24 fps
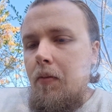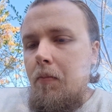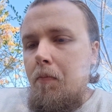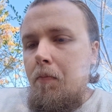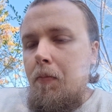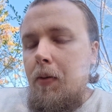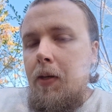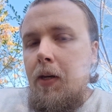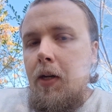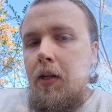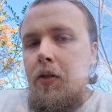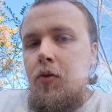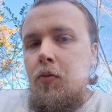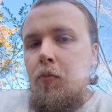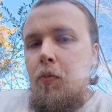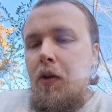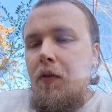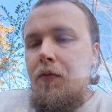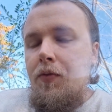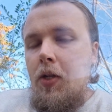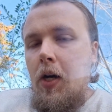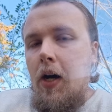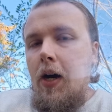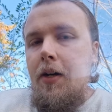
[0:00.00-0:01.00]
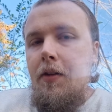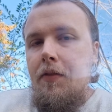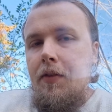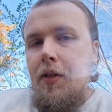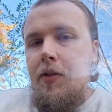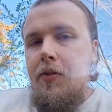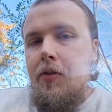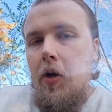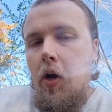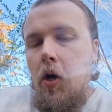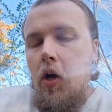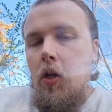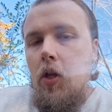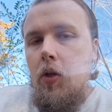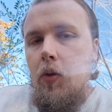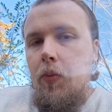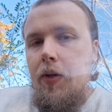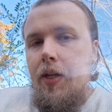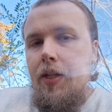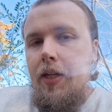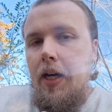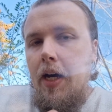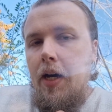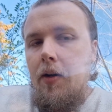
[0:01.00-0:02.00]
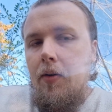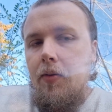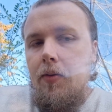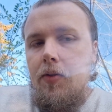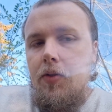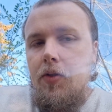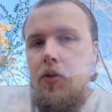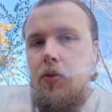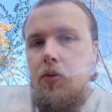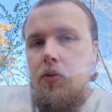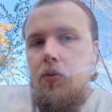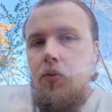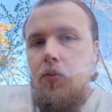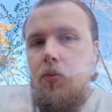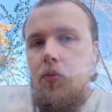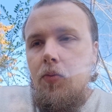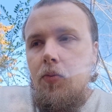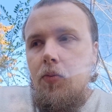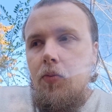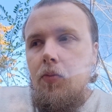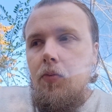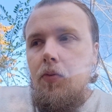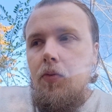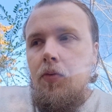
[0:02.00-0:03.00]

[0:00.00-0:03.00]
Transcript: because we've tied this all the way down to